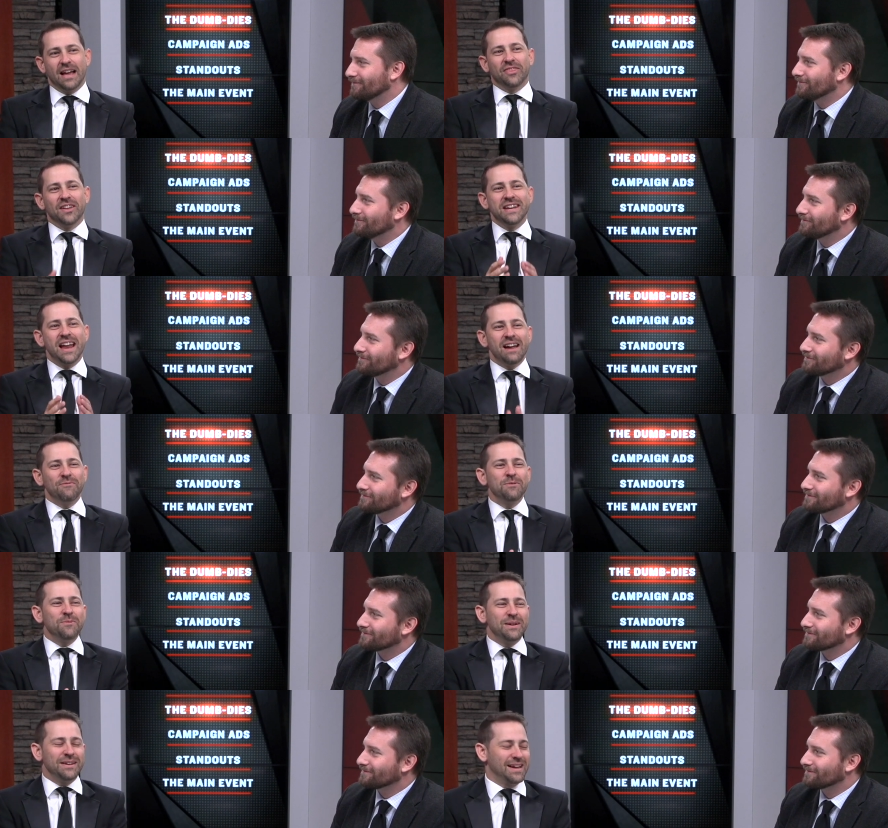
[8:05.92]
Speaker 1: The
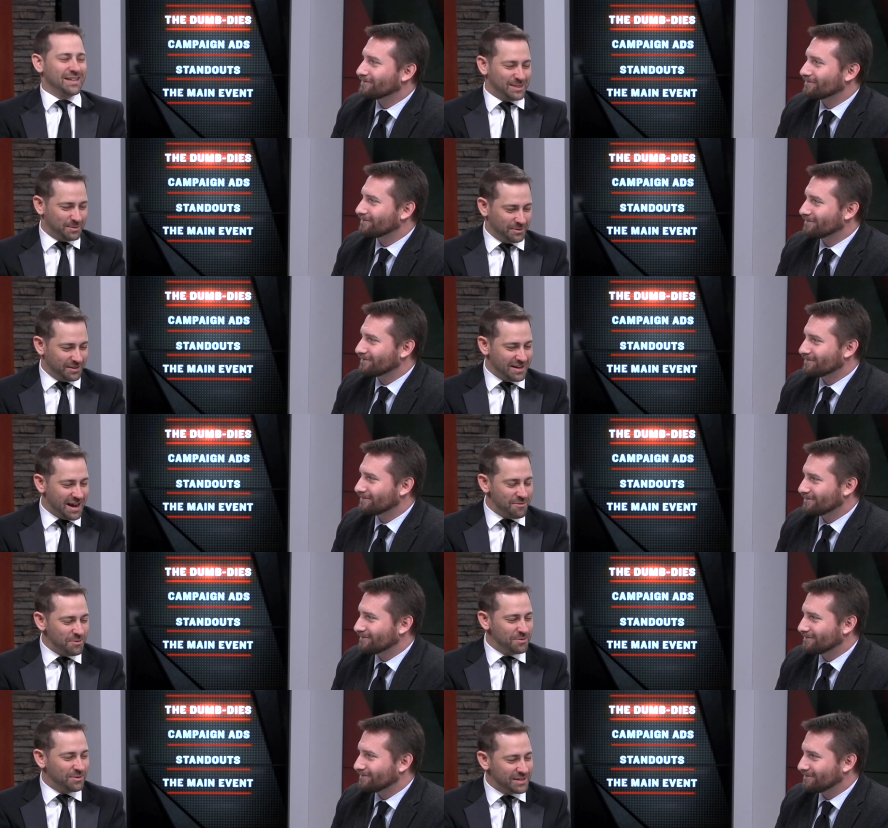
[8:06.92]

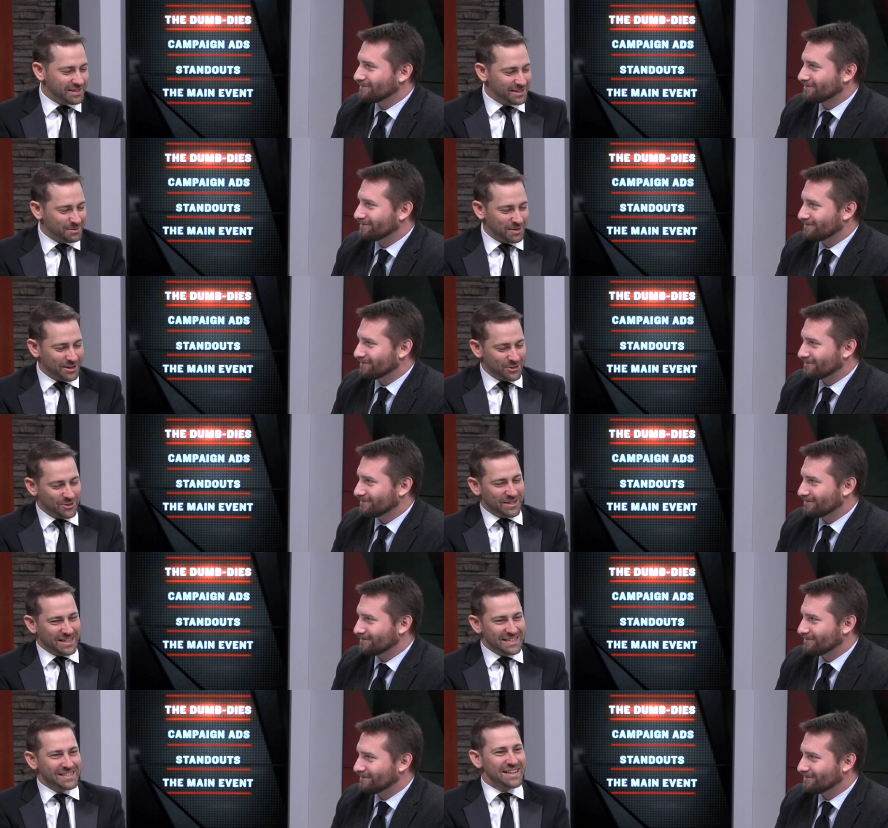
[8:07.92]
911
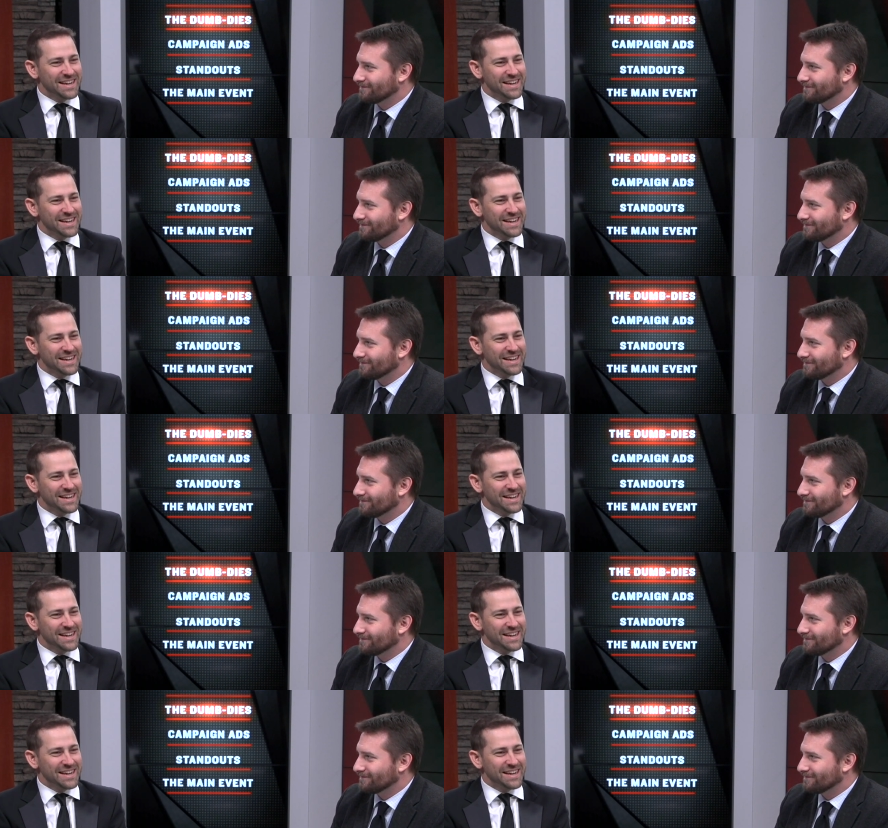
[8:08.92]
dispatcher is